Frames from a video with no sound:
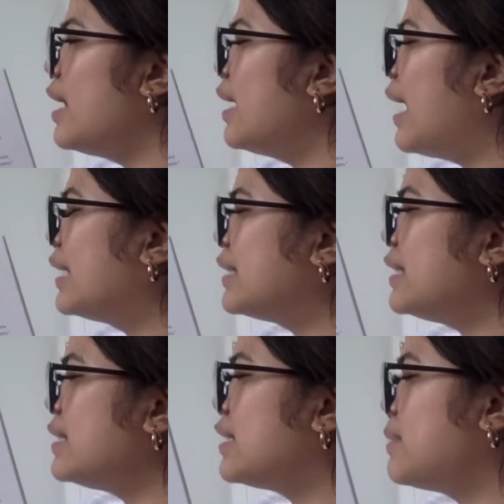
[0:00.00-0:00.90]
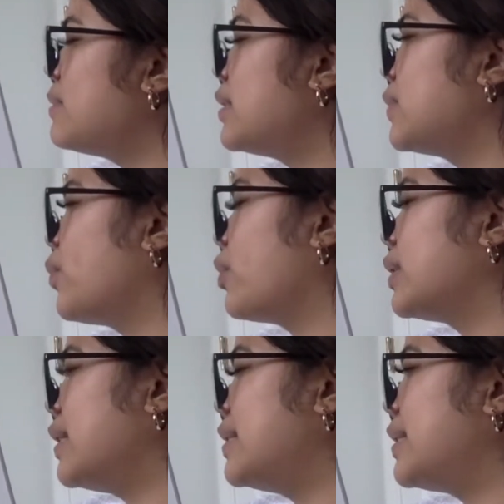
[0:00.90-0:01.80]
I didn't see Mrs.
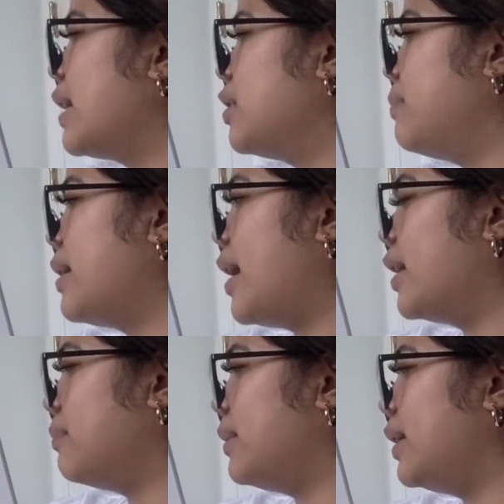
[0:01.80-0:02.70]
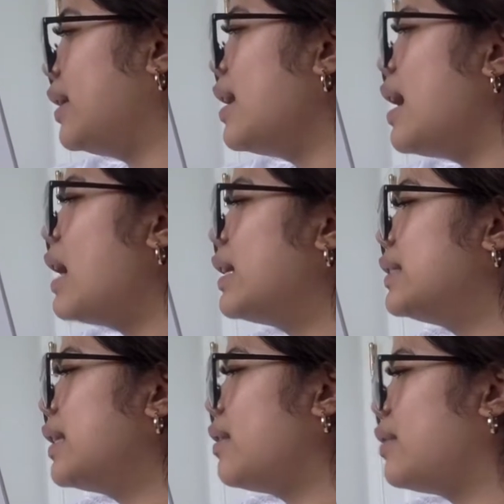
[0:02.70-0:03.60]
Gorski standing behind me, and I
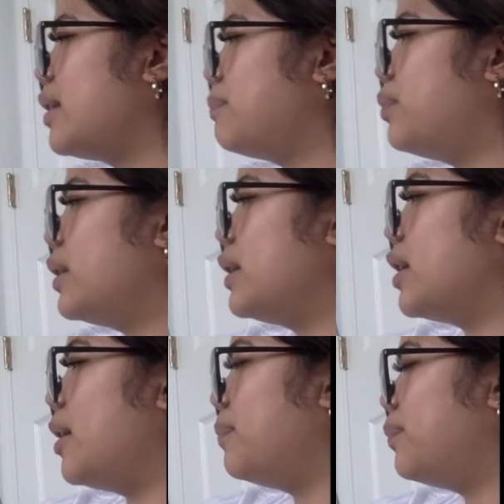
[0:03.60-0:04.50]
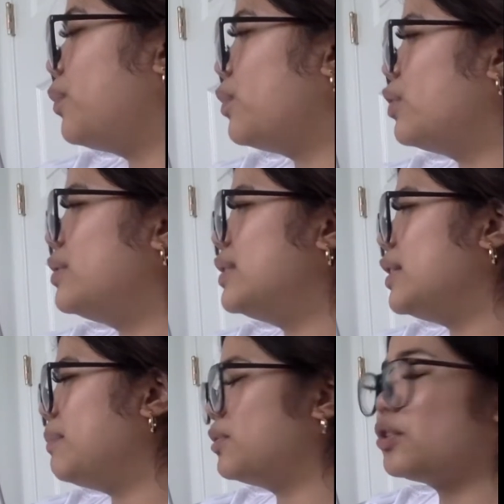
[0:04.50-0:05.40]
didn't think pudding cup
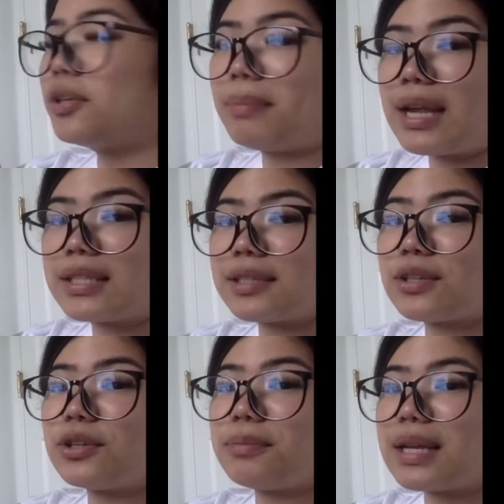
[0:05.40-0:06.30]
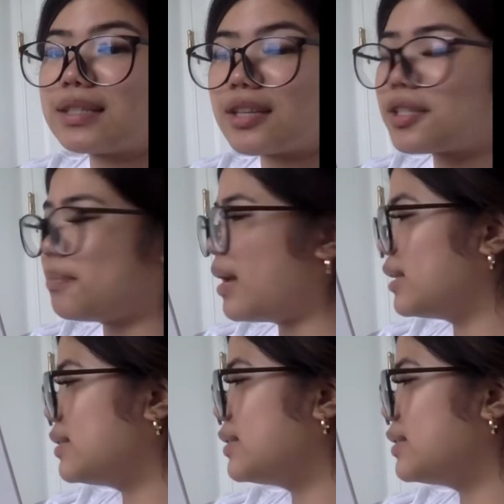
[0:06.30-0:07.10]
could make such a mess.